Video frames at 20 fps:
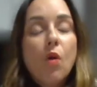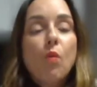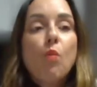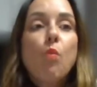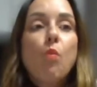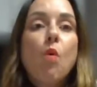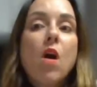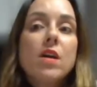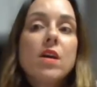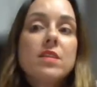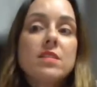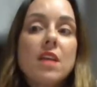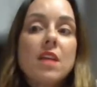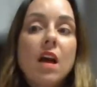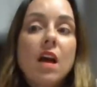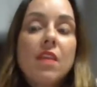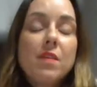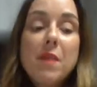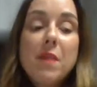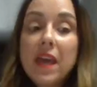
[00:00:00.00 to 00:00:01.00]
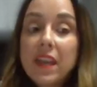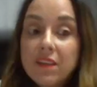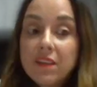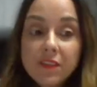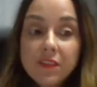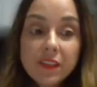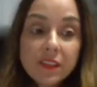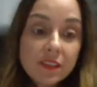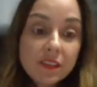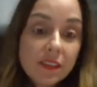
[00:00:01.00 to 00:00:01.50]
What are the
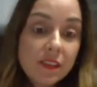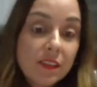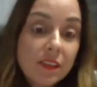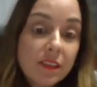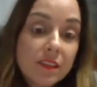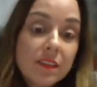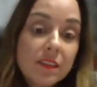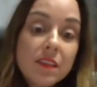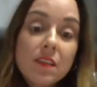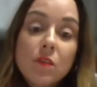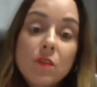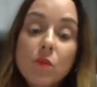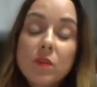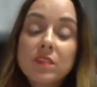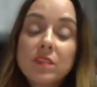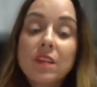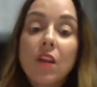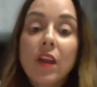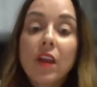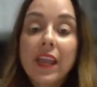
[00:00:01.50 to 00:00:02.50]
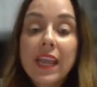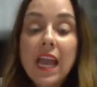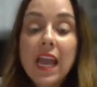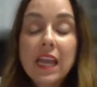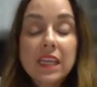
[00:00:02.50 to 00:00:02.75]
benefits that the CEO is looking at?